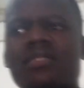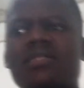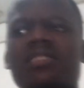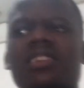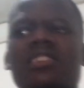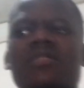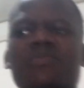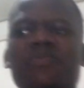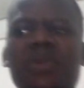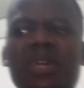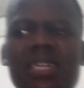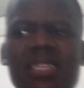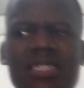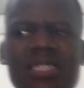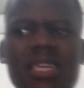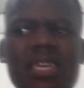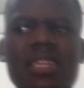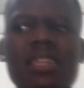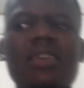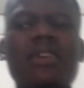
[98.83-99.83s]

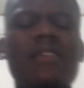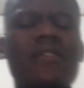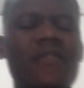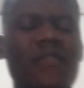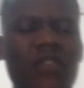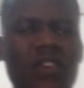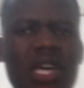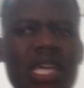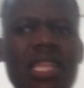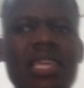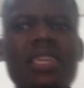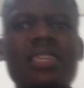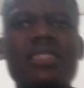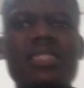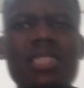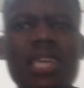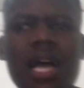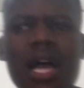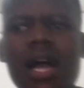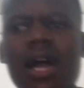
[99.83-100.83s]
suspected
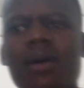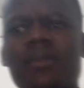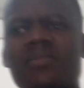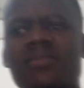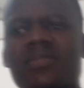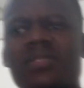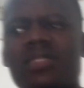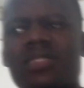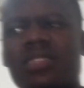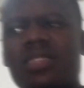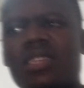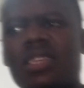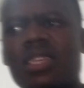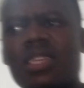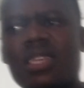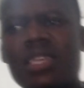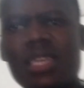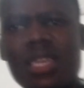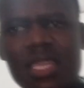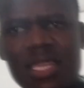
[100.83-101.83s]
ferrying arms
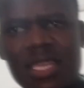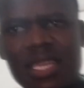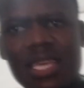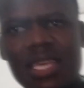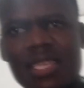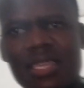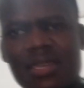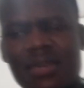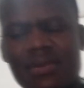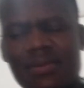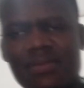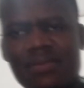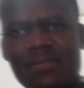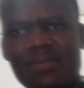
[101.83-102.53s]
in Kenya.